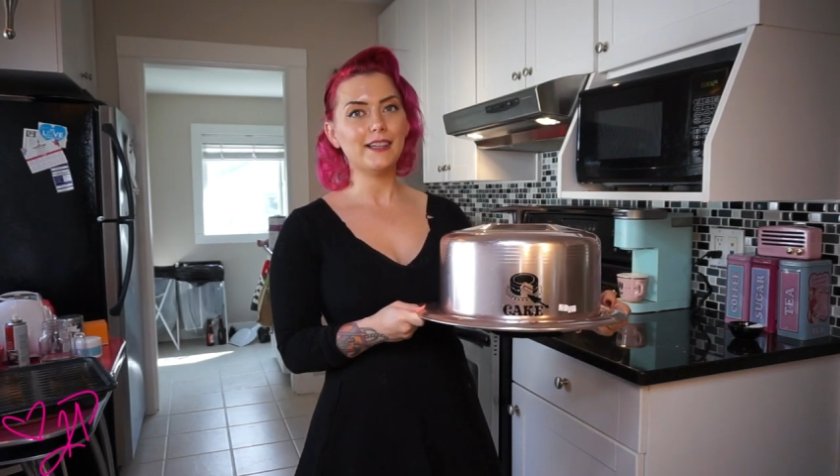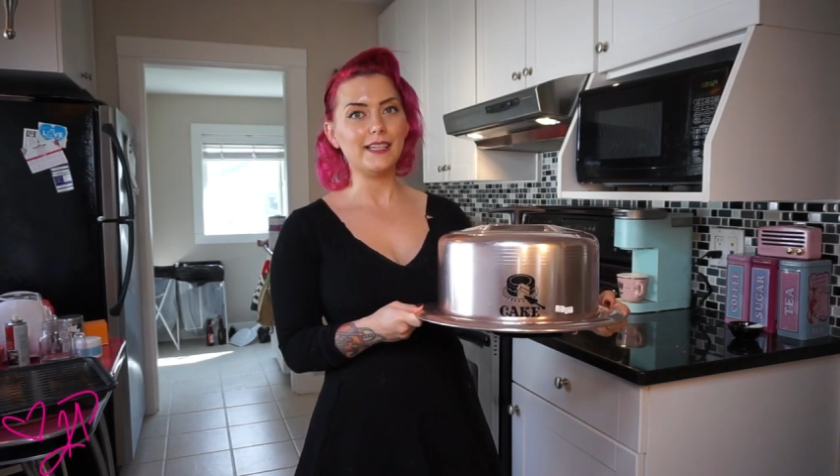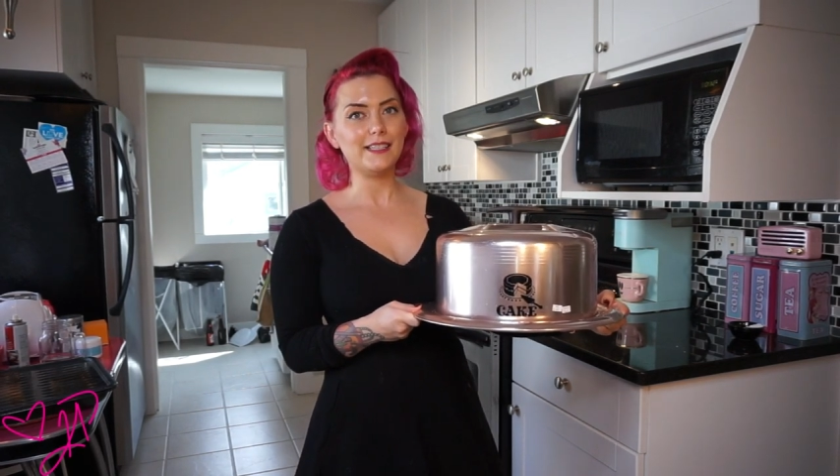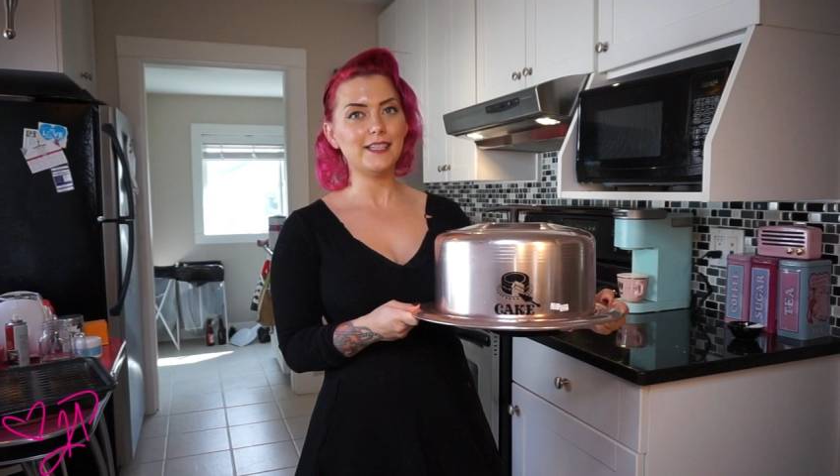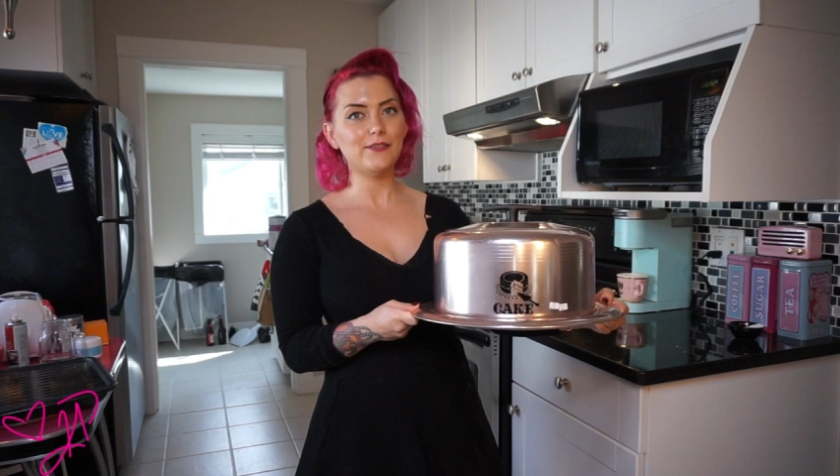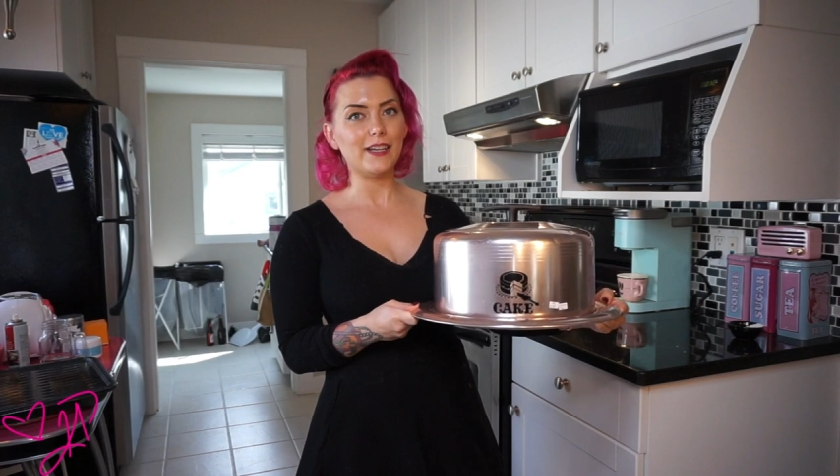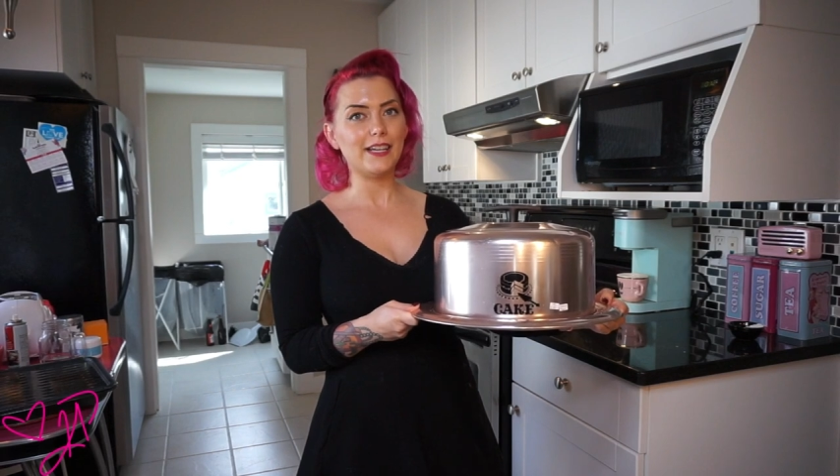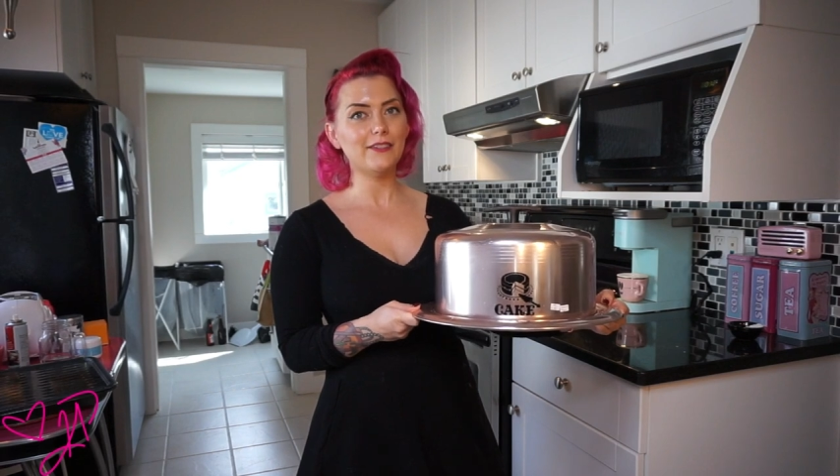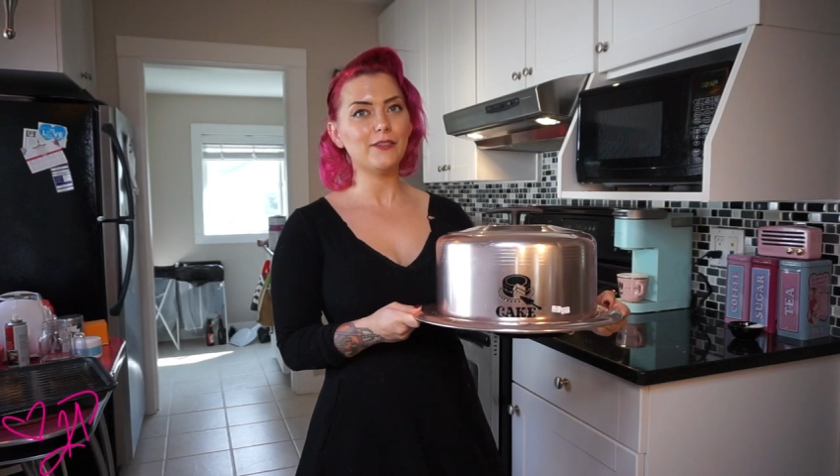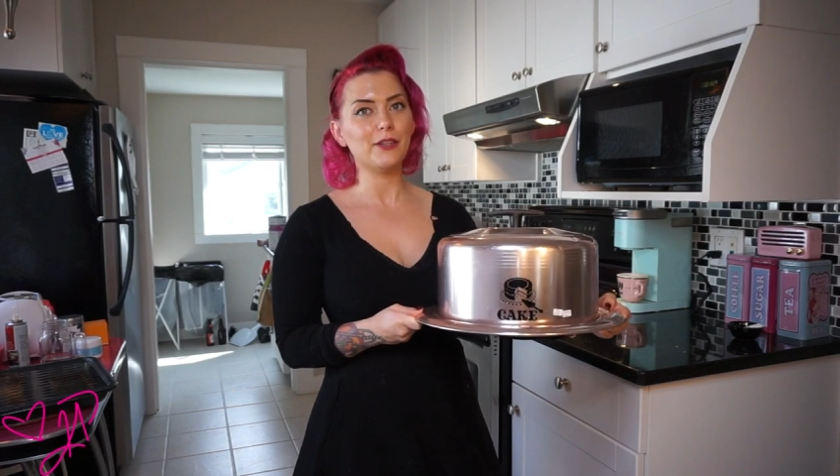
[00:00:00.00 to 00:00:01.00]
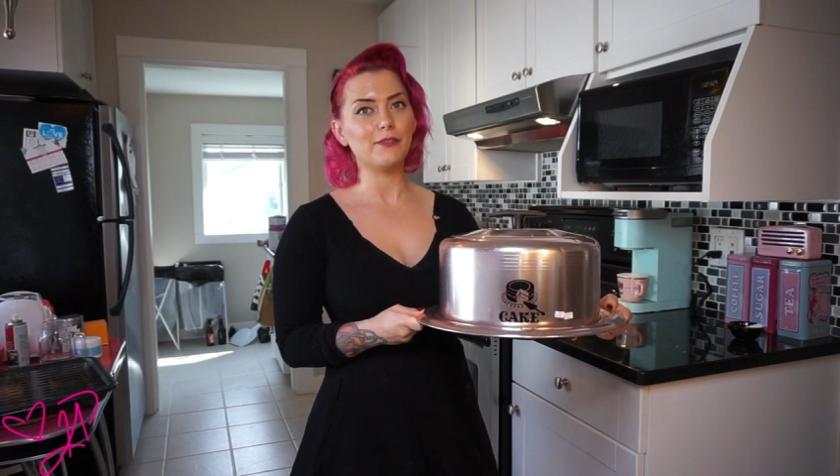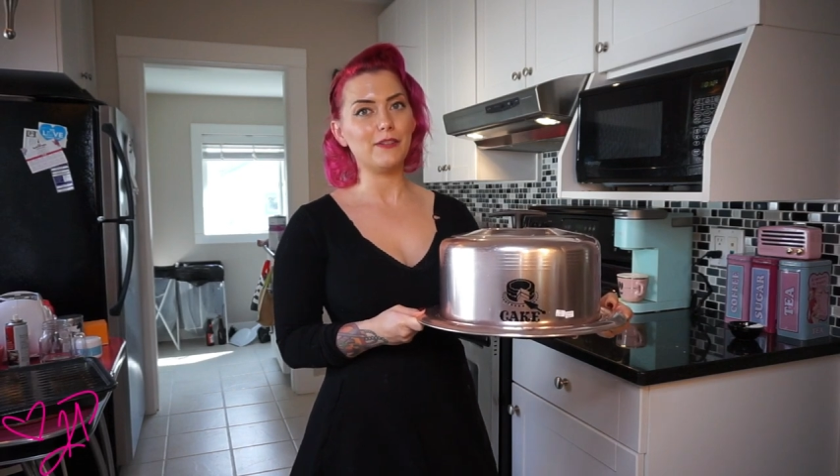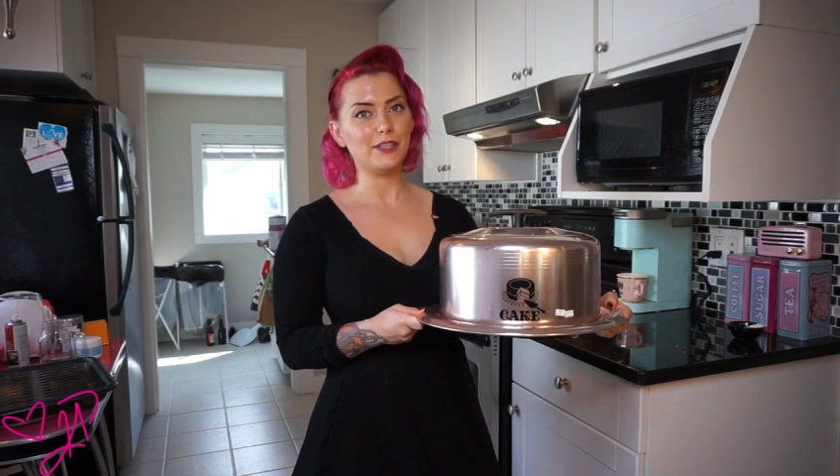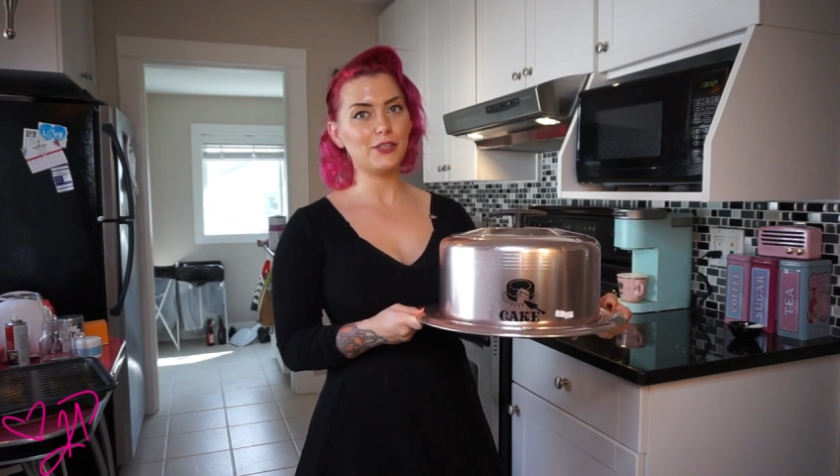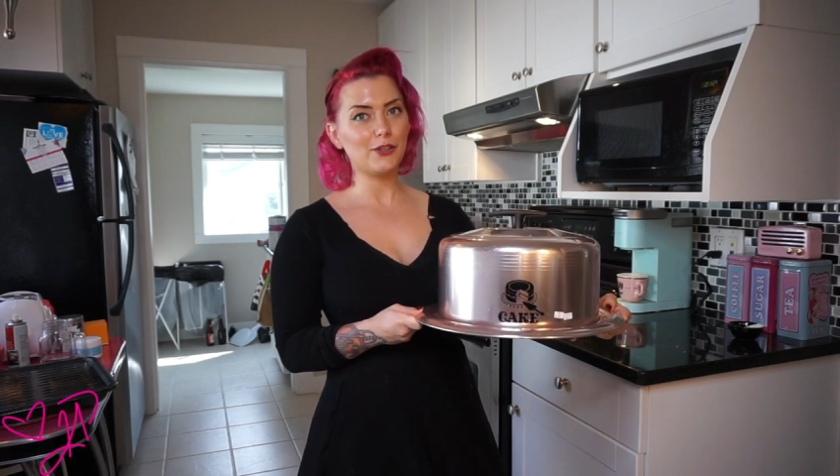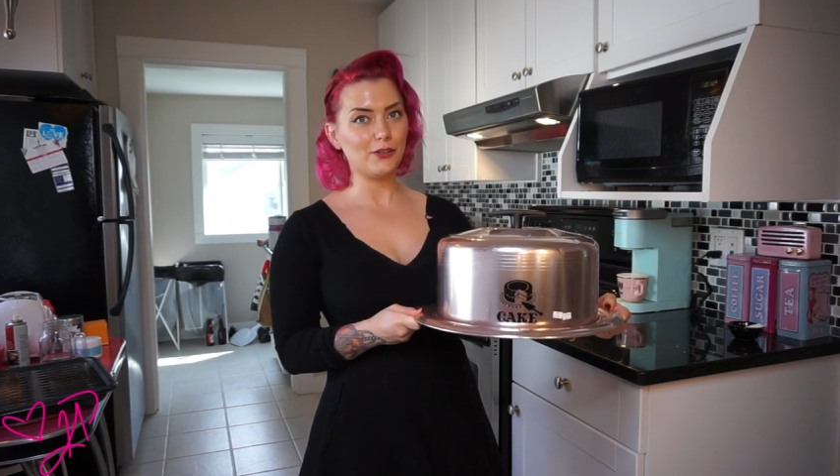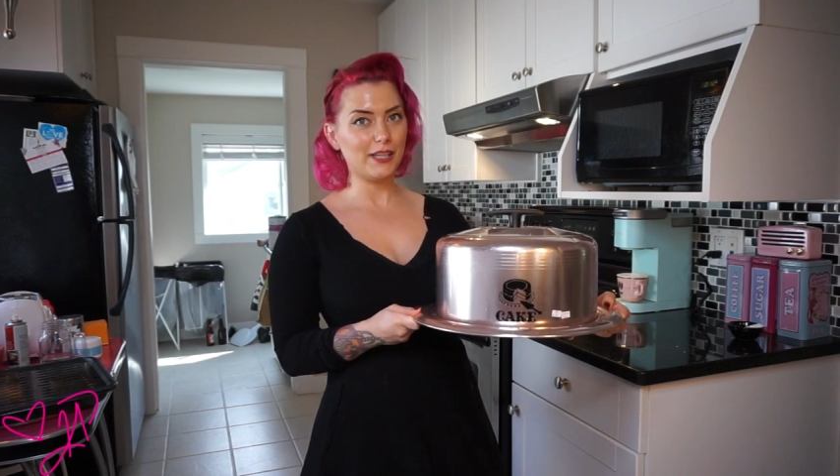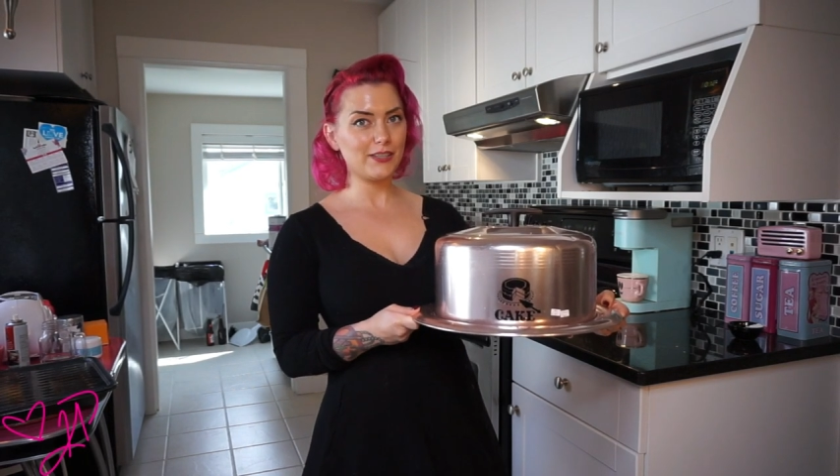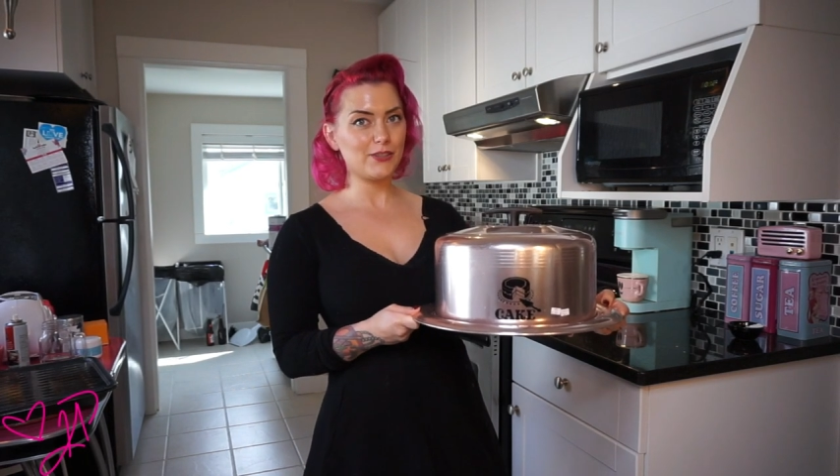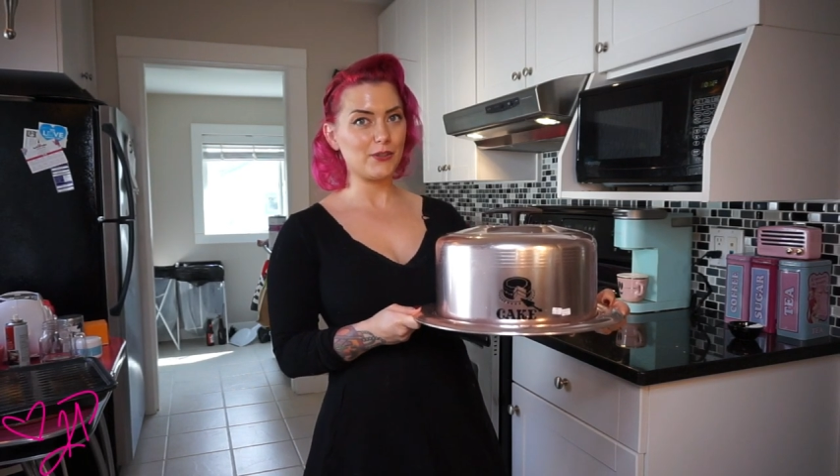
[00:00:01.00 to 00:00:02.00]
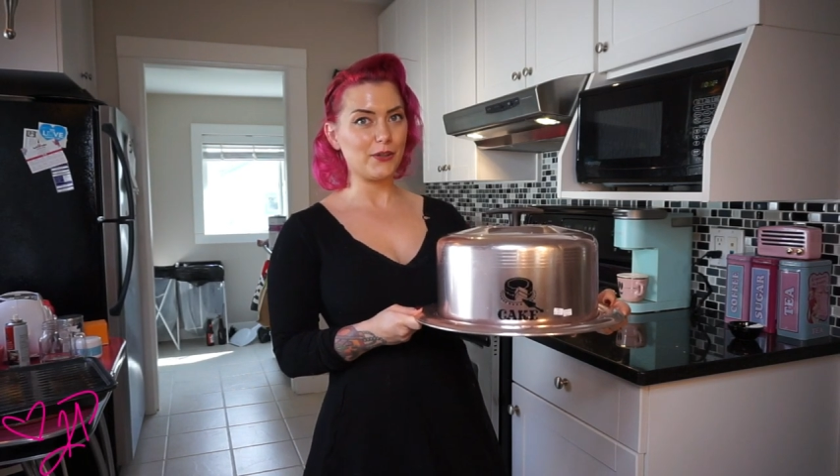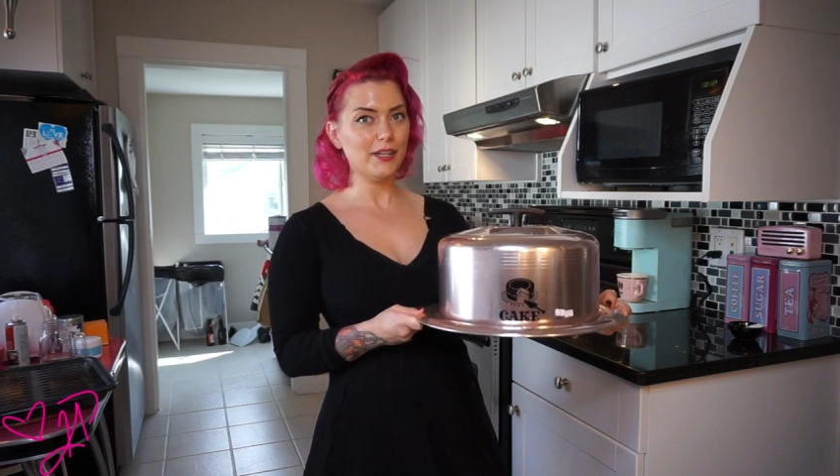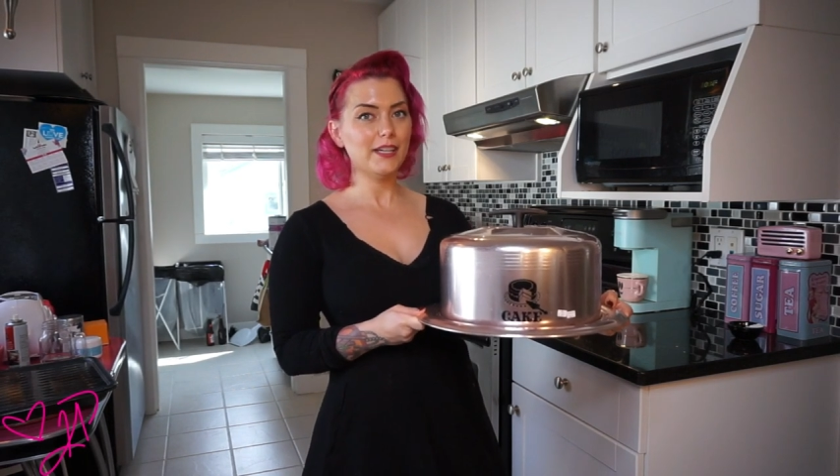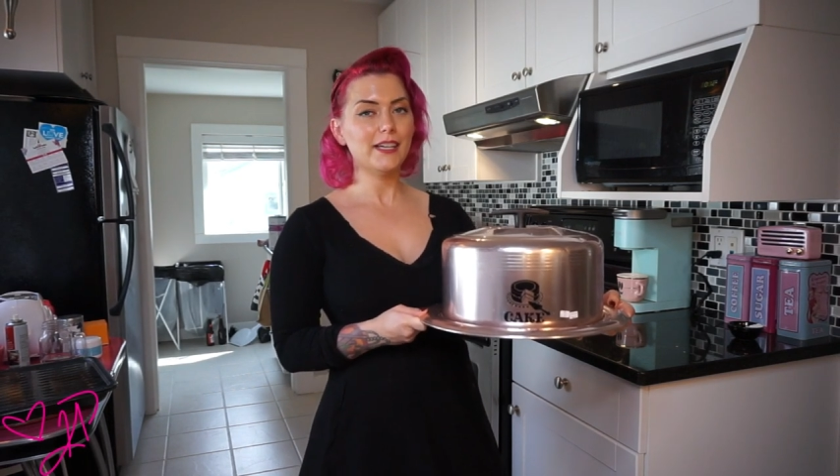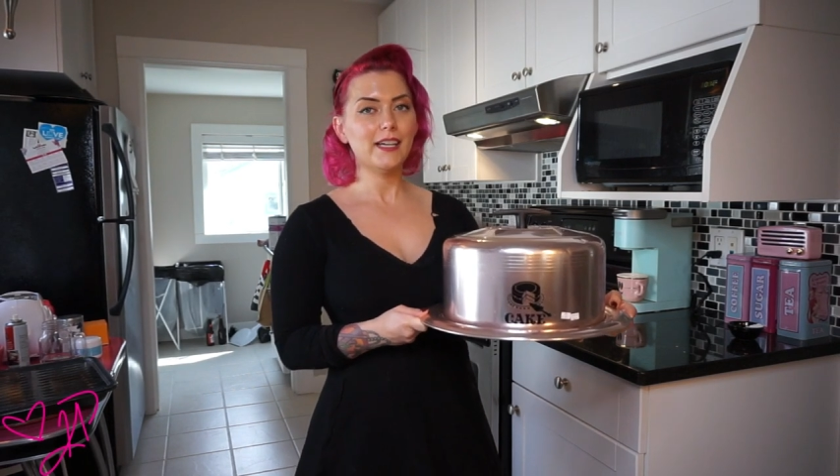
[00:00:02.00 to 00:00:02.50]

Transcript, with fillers: Laci Fay from the Vintage Girl Next Door,